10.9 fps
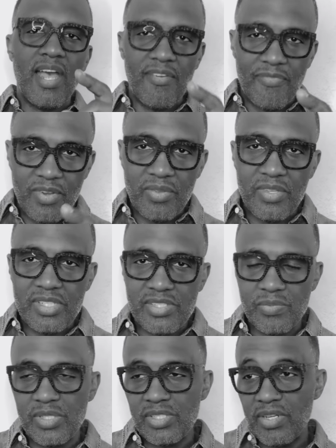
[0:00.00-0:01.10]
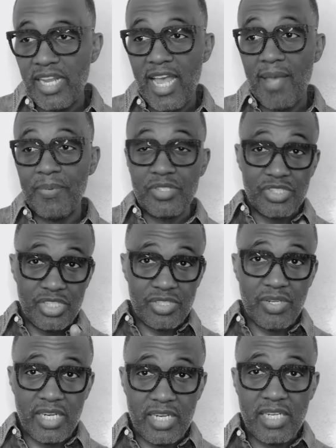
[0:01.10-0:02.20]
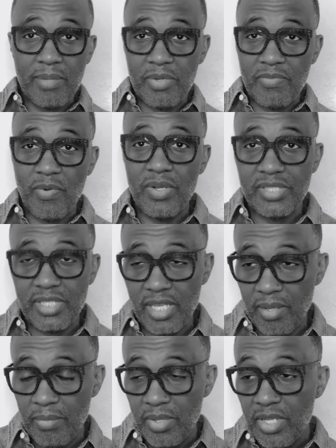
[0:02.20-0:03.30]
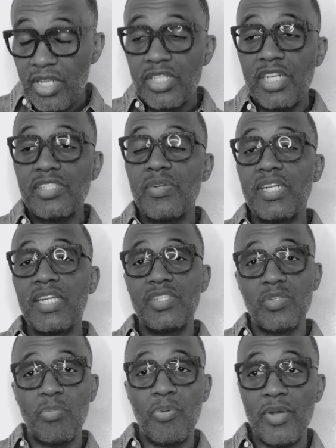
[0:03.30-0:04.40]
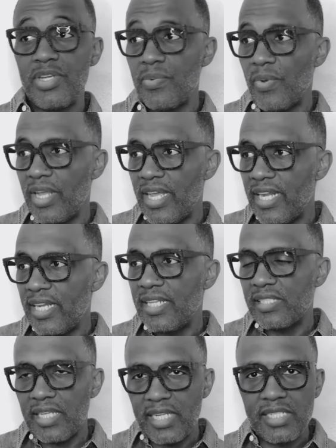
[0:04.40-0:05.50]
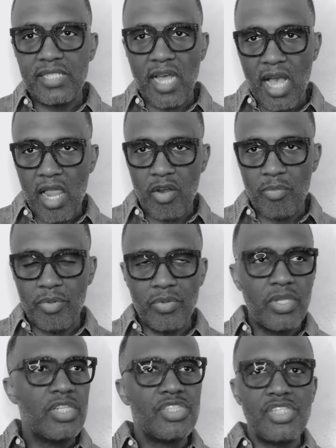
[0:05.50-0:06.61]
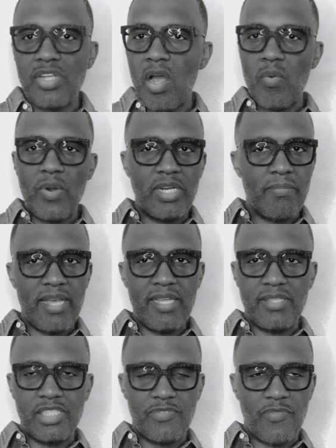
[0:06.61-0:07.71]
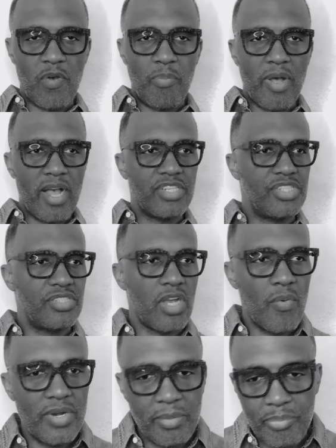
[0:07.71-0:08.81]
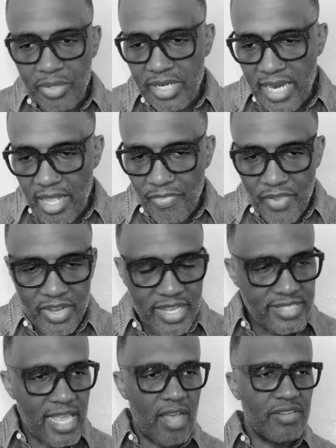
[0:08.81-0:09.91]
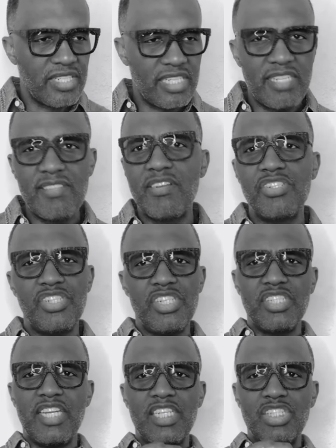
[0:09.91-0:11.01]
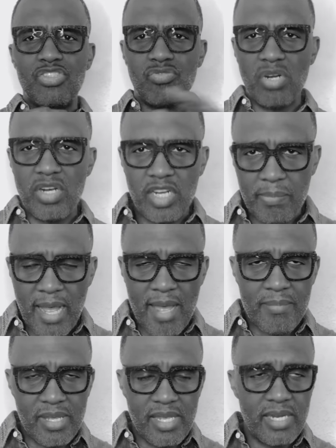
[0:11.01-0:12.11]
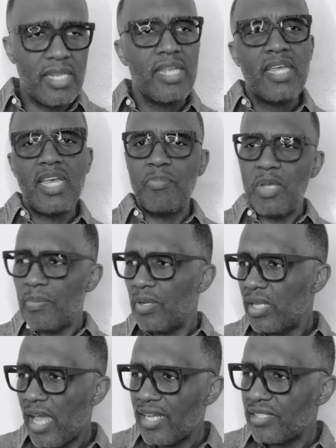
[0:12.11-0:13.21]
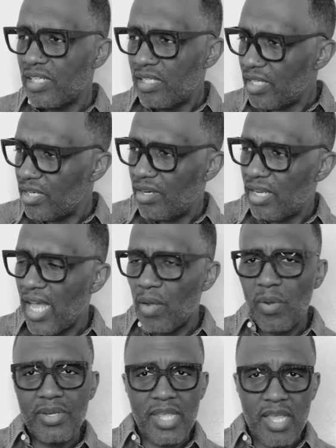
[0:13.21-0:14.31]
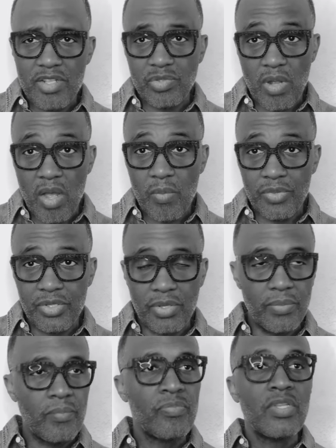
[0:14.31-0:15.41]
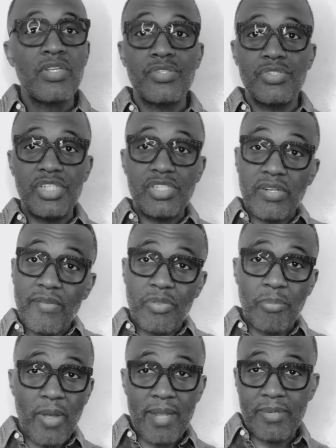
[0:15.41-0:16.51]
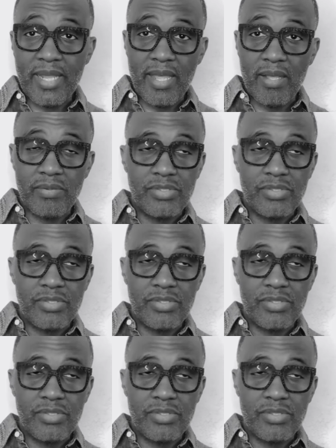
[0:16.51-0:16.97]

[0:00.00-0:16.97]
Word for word: I fear this is what's going to happen. She's going to end up divorcing him. It's going to get to a point to where it is intolerable. She's already made this faux pas. She's already put it out there. It's out in the ether and she's getting drugged by men. And people are actually looking at her like, what the hell's wrong with you? So she's going to have to pipe down.